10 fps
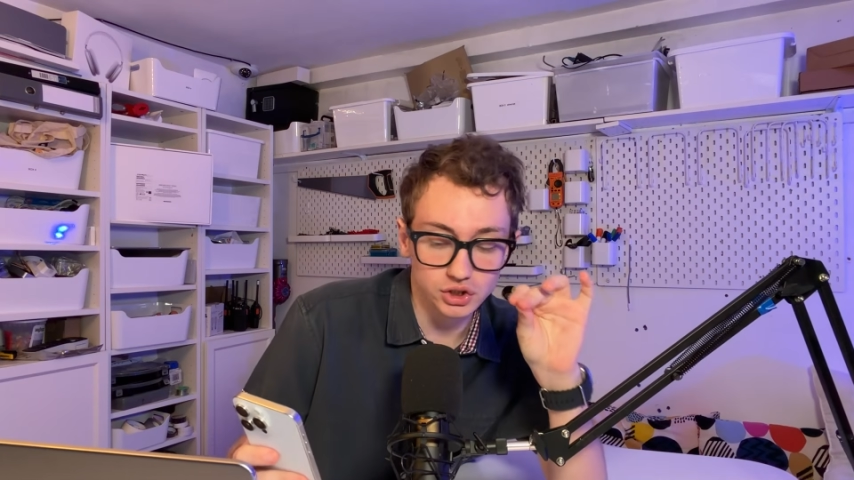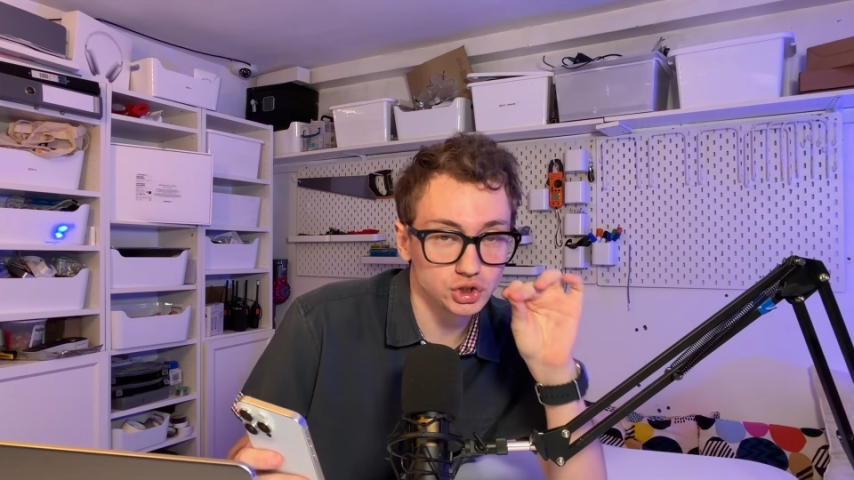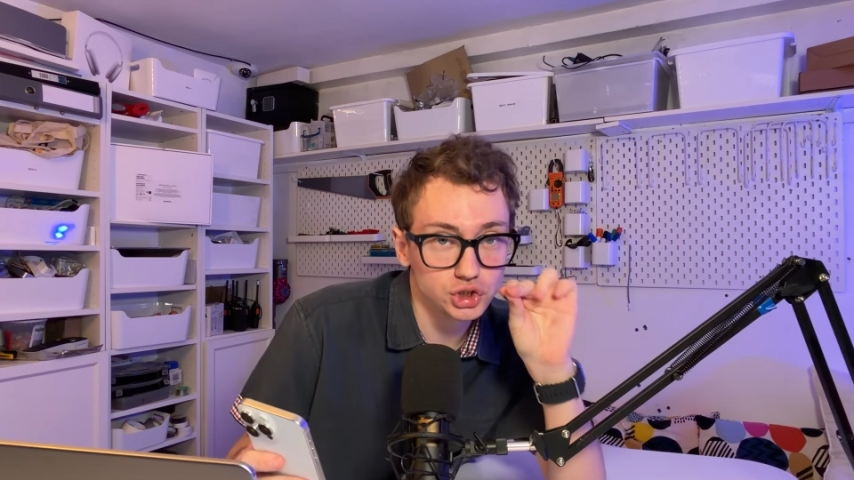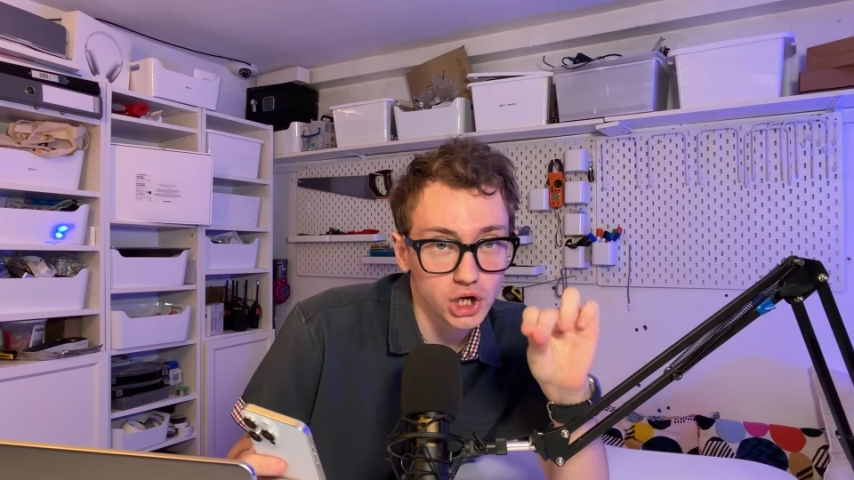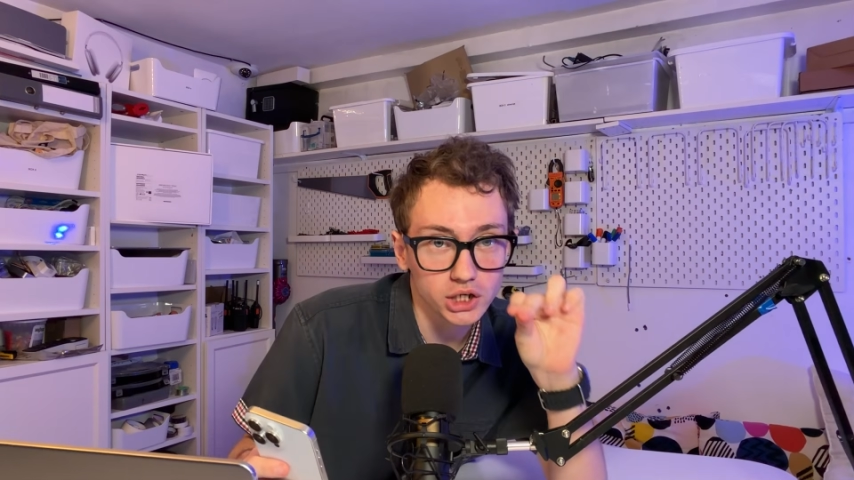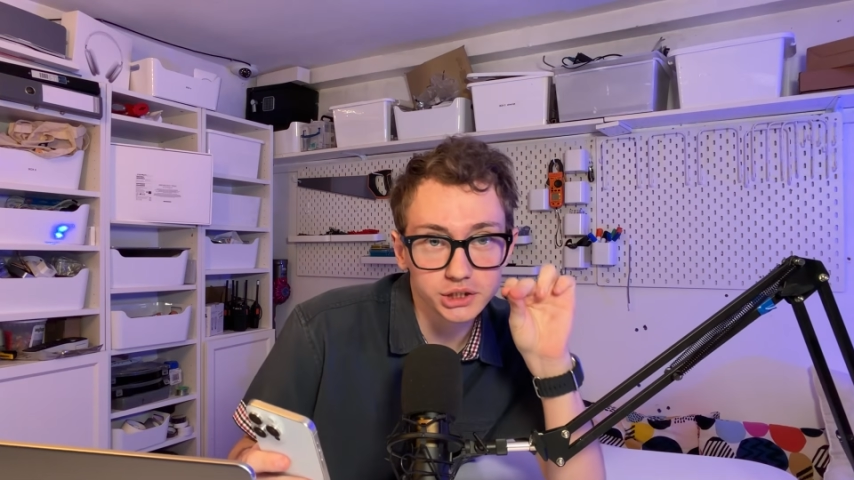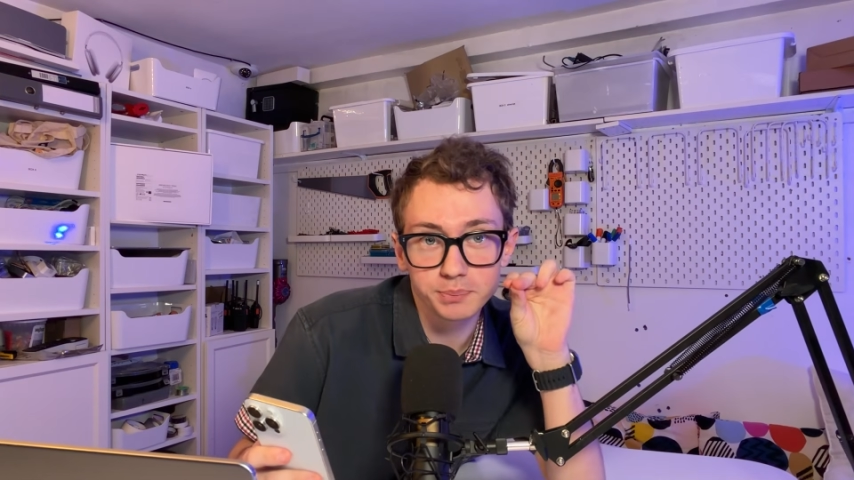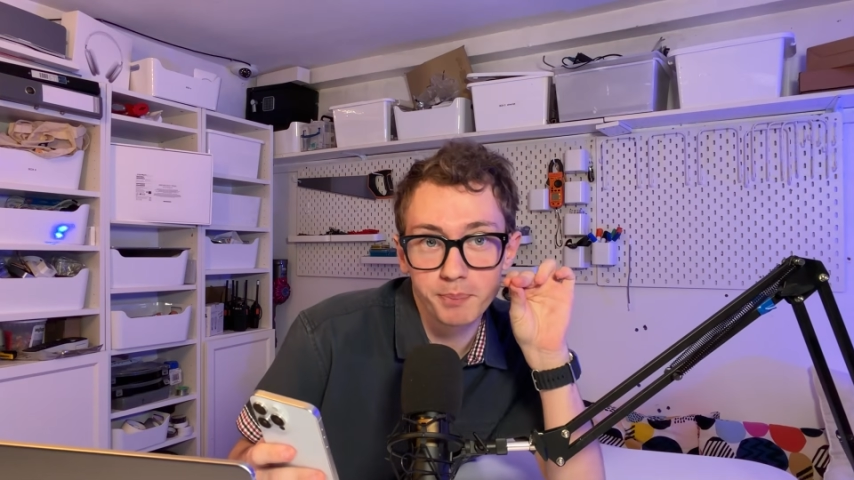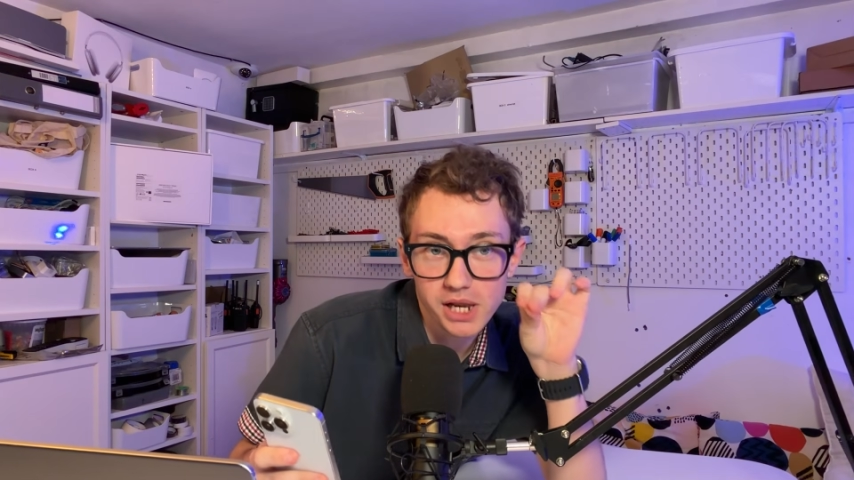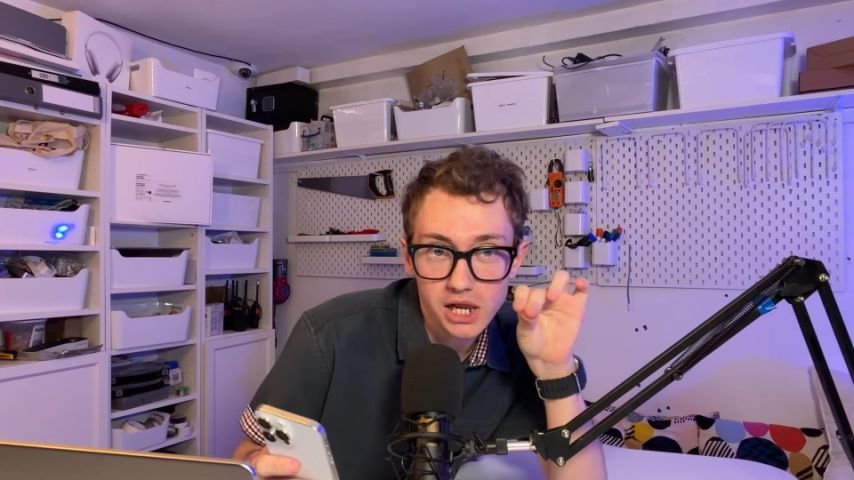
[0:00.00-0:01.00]

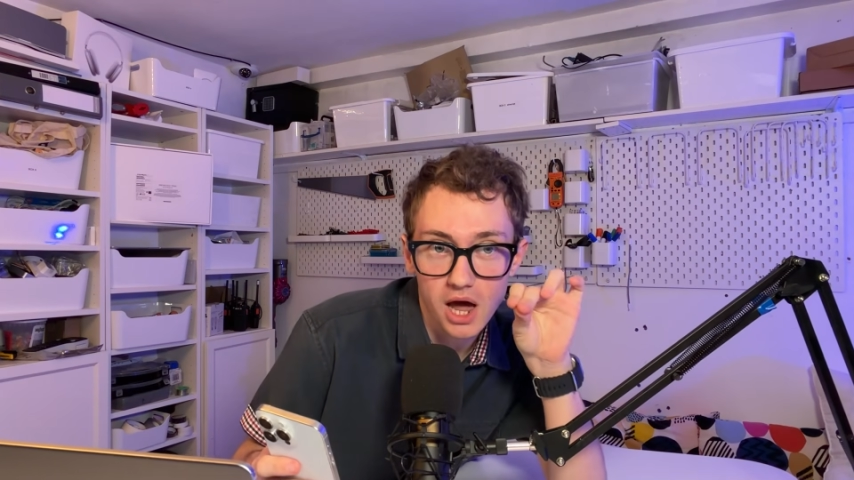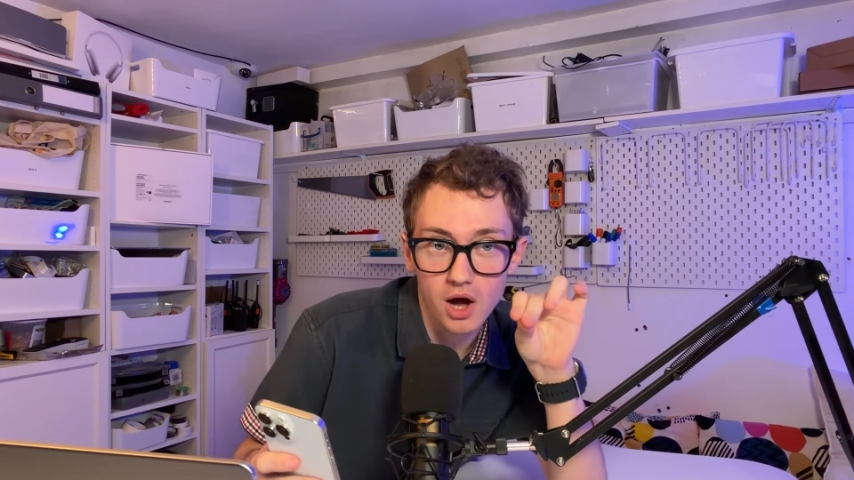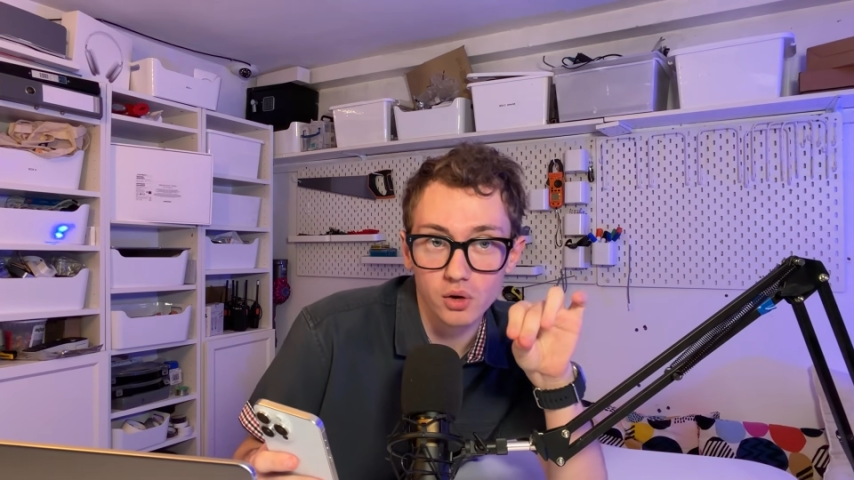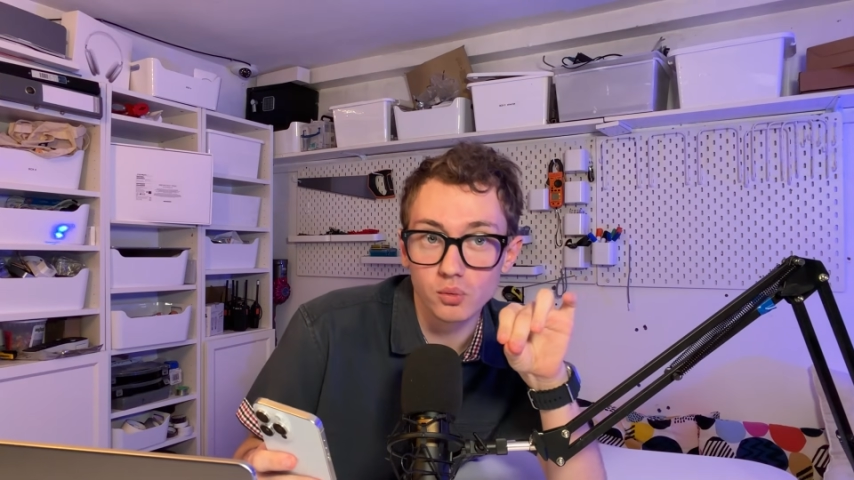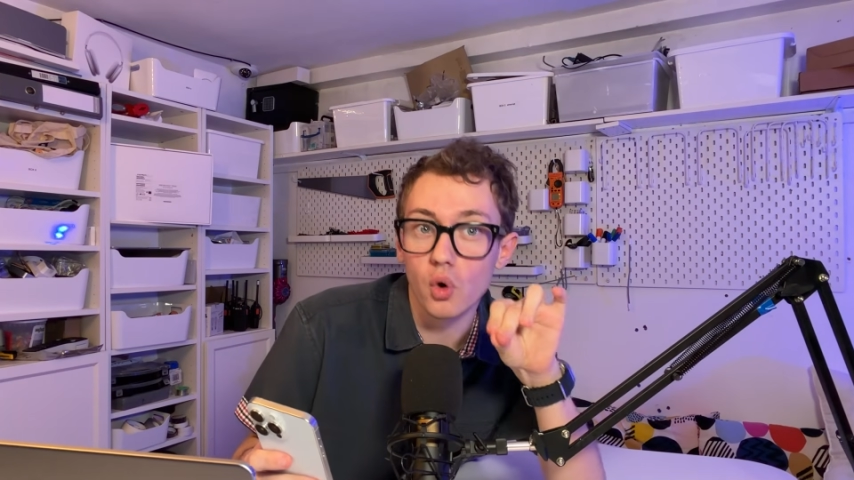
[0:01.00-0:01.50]
just below